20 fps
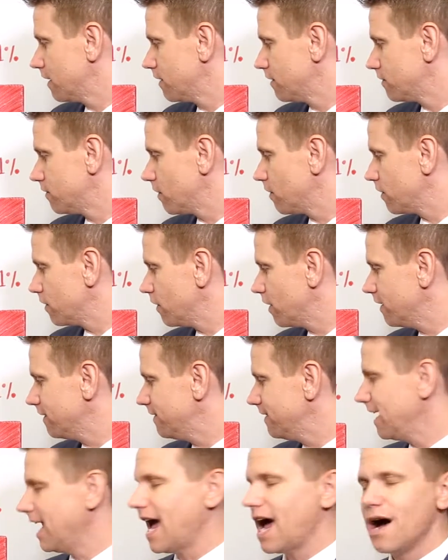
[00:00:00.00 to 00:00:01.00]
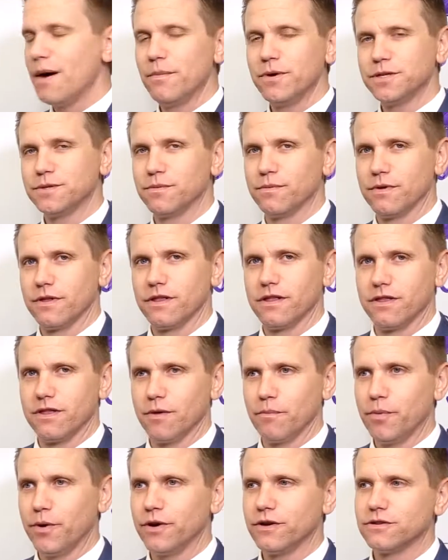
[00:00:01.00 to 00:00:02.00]
So you can see how much
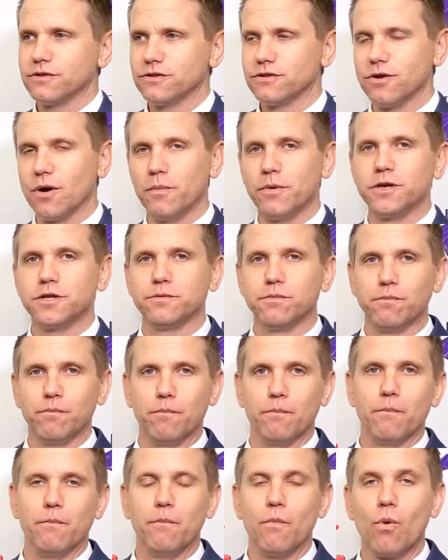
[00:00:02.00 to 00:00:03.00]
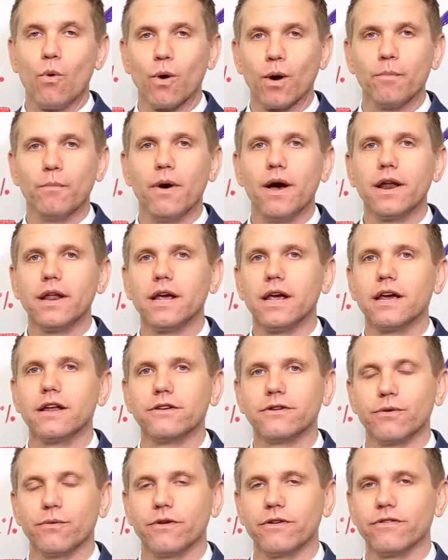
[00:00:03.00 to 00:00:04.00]
they're putting so much more money
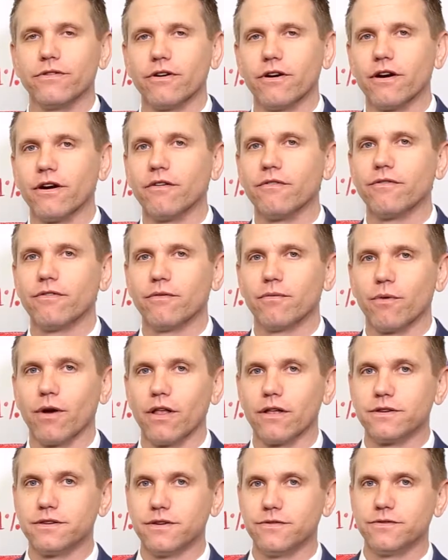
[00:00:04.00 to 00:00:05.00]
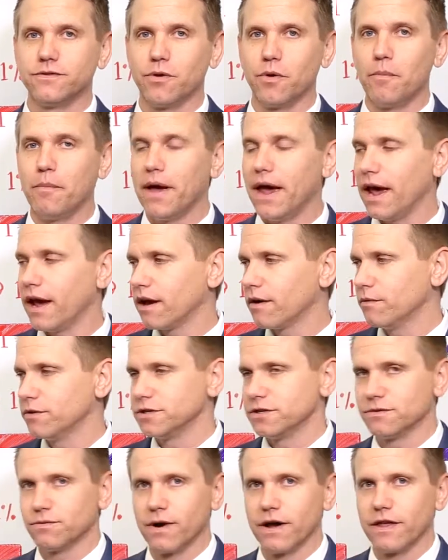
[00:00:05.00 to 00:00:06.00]
into reserve relative to a bank,
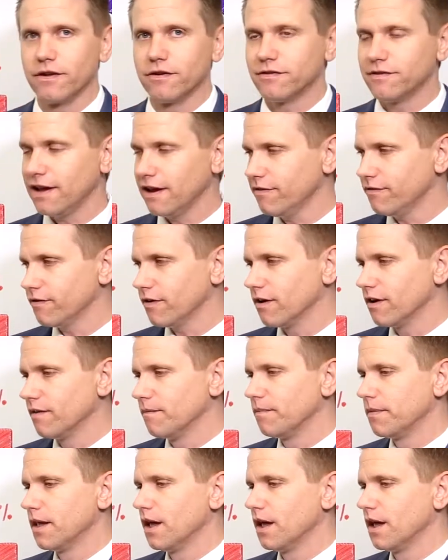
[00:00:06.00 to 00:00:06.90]
which is why they're safer.